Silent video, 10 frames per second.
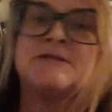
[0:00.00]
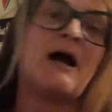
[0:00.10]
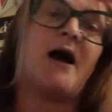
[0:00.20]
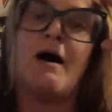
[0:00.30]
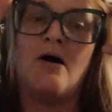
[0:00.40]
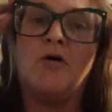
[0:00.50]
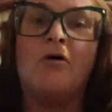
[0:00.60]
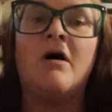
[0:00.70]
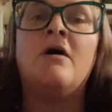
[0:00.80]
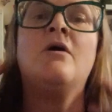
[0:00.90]

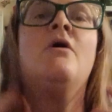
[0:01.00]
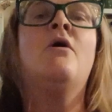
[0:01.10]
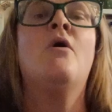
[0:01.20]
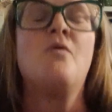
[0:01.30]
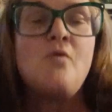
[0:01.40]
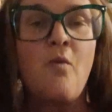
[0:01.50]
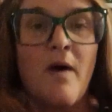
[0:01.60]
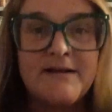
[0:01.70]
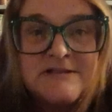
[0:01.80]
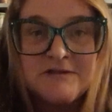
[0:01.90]
how
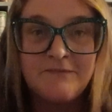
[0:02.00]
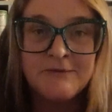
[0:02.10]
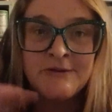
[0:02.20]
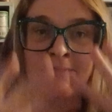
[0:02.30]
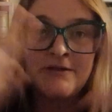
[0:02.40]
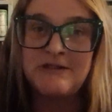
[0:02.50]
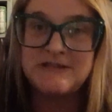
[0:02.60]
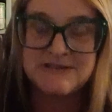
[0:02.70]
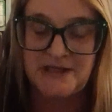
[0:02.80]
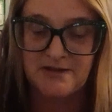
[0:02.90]
wasteful
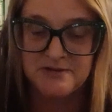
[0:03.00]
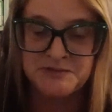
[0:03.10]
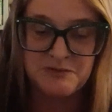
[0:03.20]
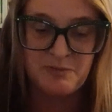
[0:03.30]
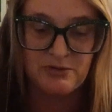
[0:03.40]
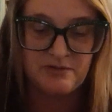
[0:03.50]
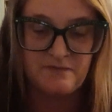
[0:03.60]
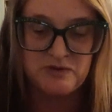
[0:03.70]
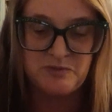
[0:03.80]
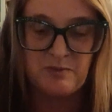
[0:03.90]
these cycles with both of
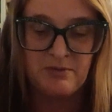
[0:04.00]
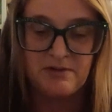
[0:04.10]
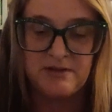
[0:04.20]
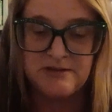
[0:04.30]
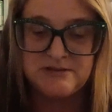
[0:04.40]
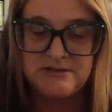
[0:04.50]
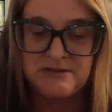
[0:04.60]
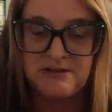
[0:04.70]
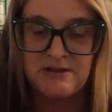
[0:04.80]
these people is.